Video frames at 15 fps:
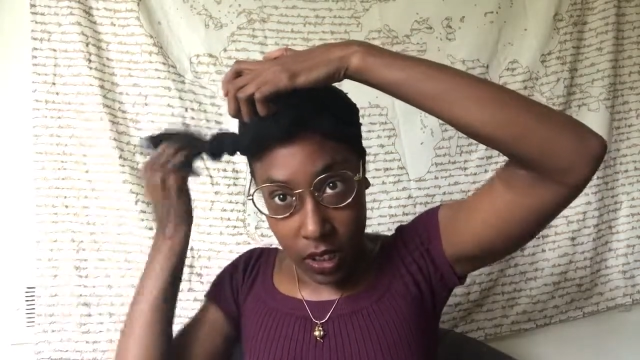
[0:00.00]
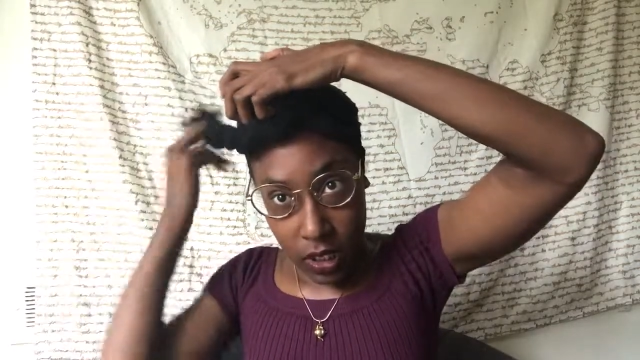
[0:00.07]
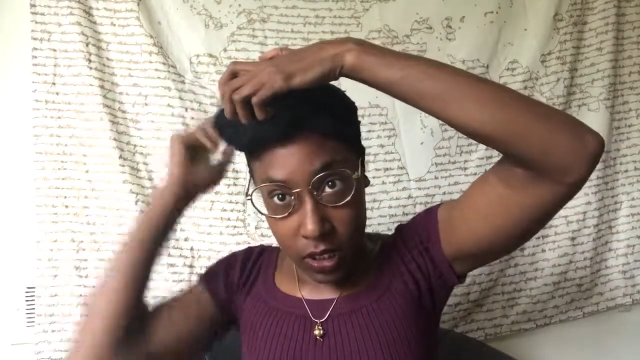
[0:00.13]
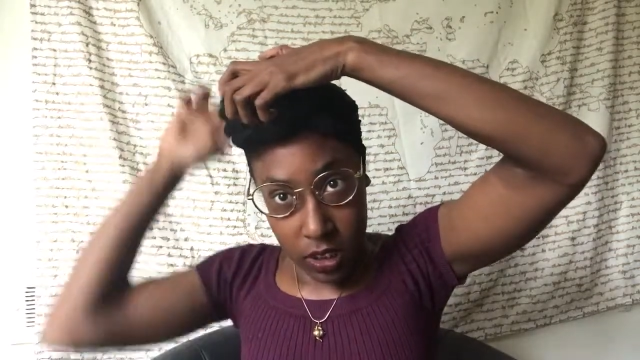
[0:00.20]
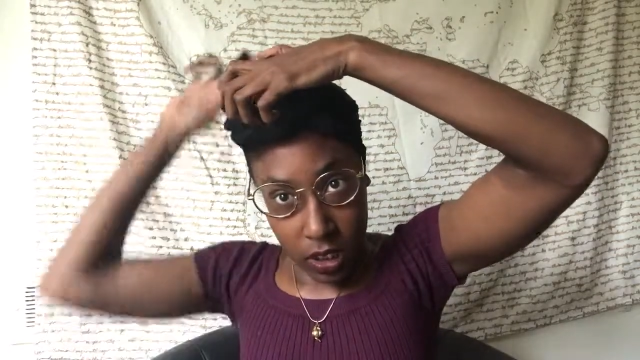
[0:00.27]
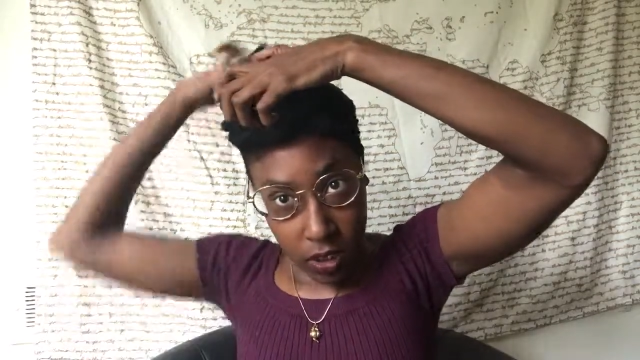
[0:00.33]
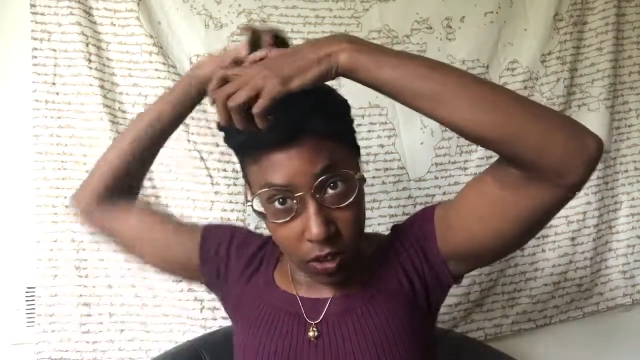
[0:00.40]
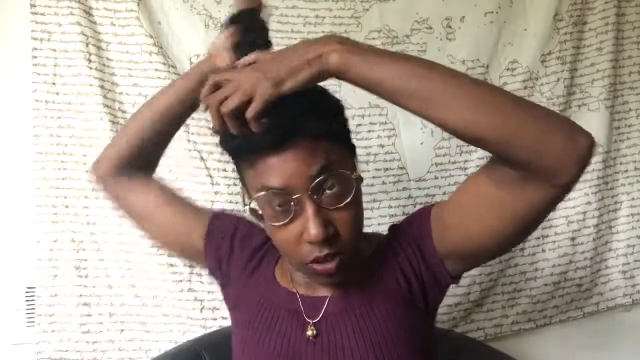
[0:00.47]

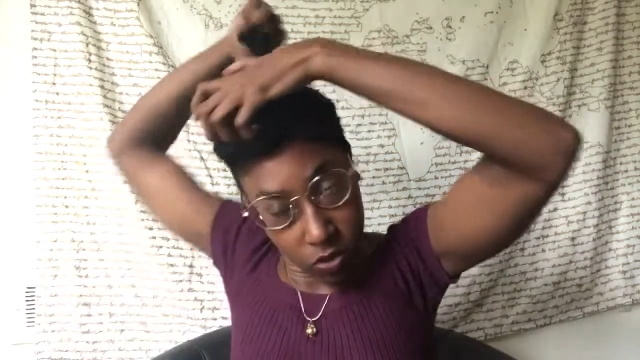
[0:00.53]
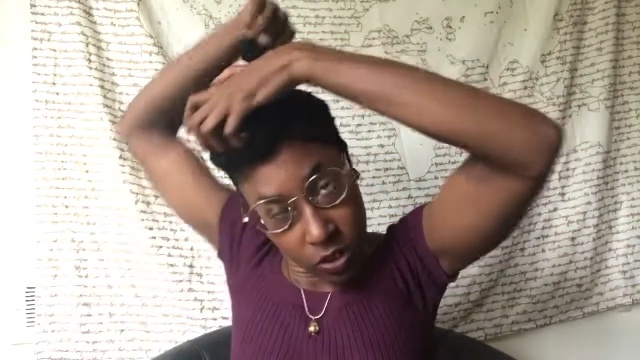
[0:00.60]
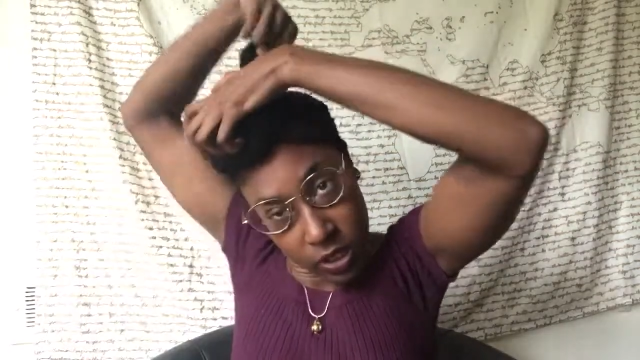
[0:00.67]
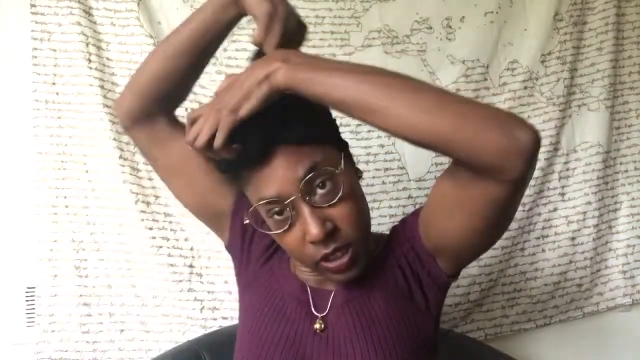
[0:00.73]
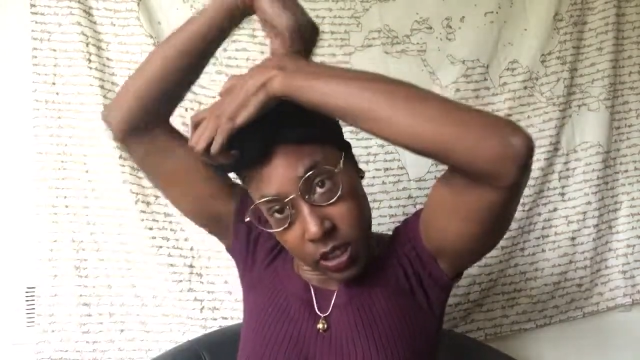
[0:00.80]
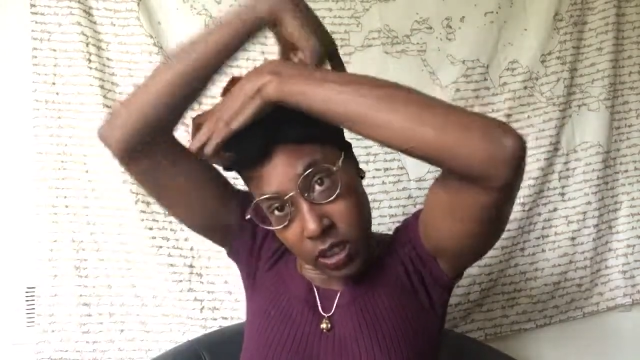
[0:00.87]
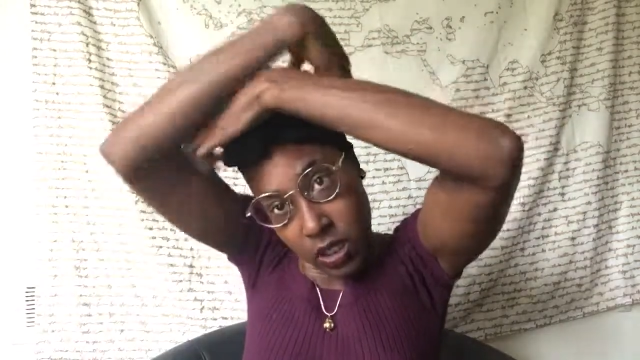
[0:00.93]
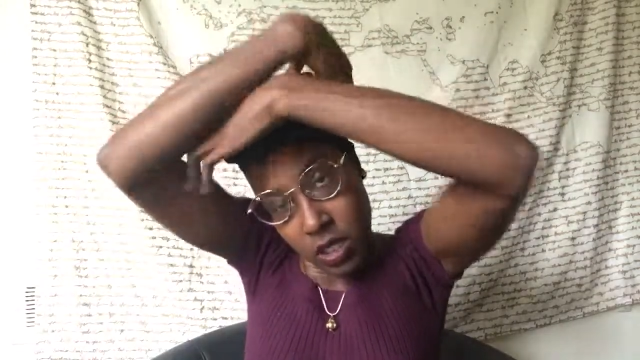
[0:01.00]
Still
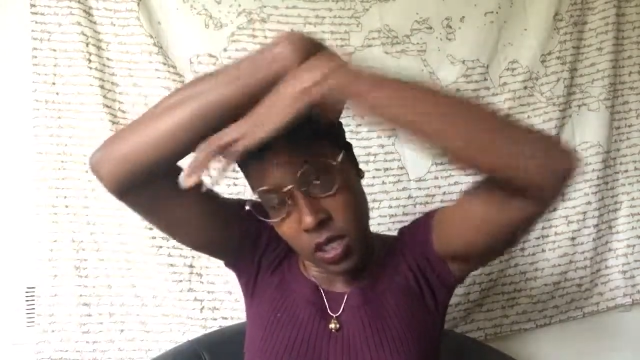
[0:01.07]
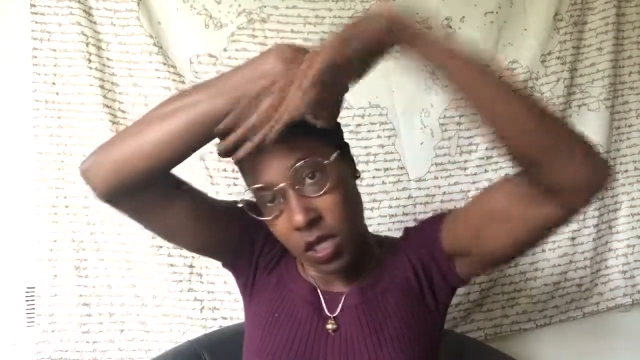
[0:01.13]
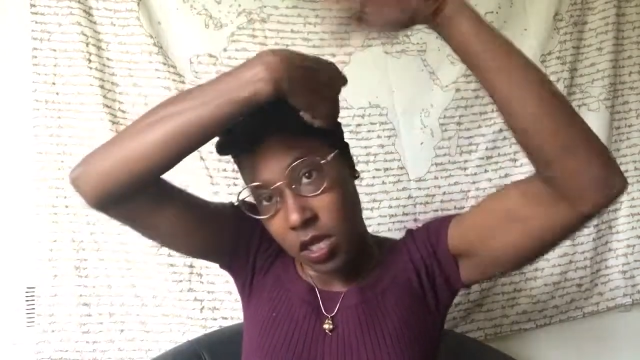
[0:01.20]
twist.